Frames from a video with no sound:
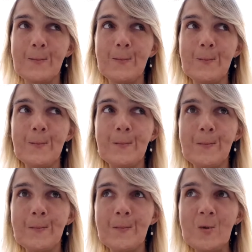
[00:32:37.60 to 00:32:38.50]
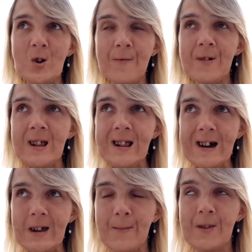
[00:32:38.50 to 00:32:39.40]
Mm-mm.
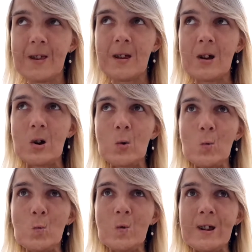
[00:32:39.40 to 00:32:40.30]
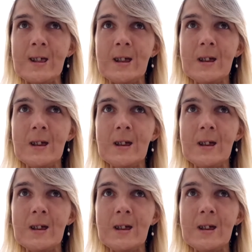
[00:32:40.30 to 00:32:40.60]
Oftentimes, what